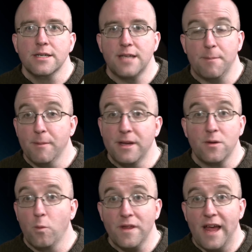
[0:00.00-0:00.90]

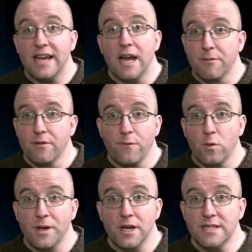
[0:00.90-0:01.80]
supplement it with any number of
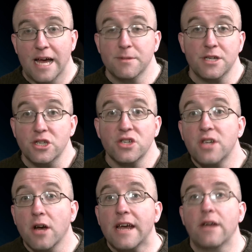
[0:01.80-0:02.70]
full Windows apps that you
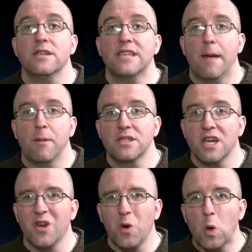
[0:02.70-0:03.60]
just don't get on
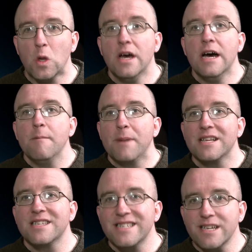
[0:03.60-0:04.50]
tablets at all,
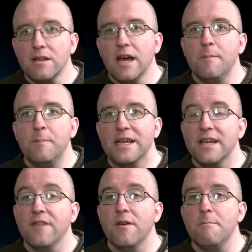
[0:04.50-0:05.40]
but it's still a
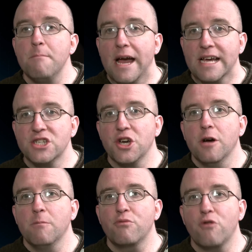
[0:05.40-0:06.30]
bit of a
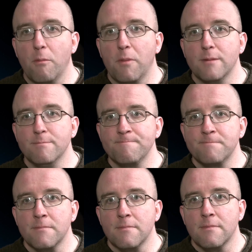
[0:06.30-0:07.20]
major problem.
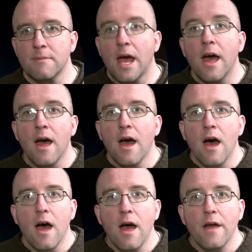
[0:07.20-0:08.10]

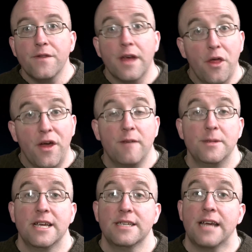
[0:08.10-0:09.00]
The other thing
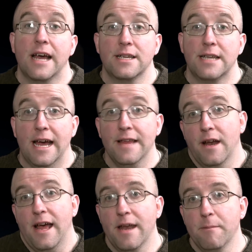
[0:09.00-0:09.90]
I've been testing out today
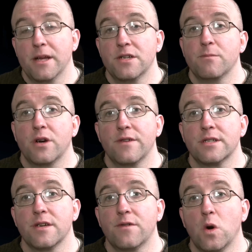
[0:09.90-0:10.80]
that I hadn't mentioned
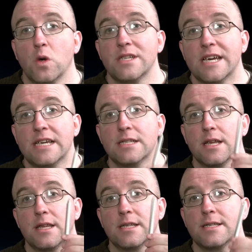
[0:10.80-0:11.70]
previously, of course,
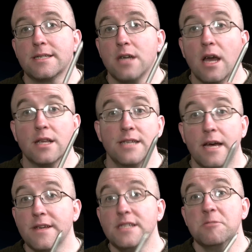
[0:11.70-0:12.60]
is the stylus.
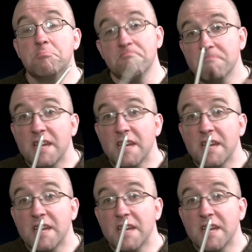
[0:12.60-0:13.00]
Now, this